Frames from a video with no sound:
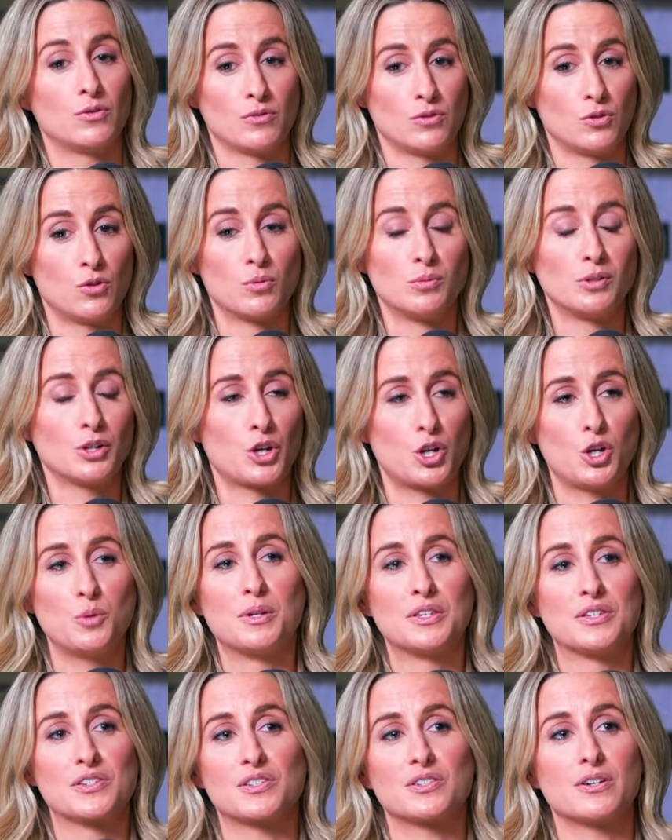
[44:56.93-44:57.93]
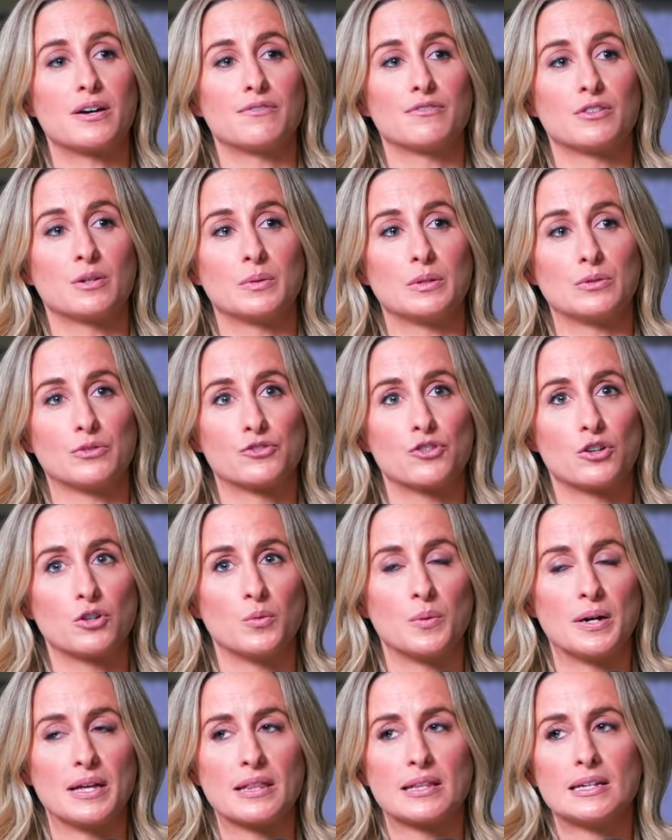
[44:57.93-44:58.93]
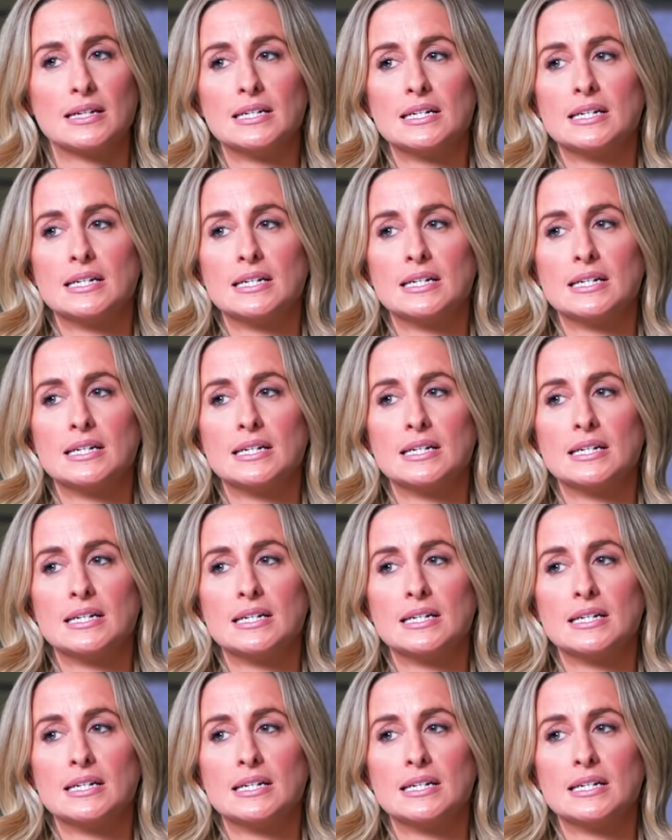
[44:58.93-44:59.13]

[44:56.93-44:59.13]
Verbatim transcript: normal human stuff that we all struggle with.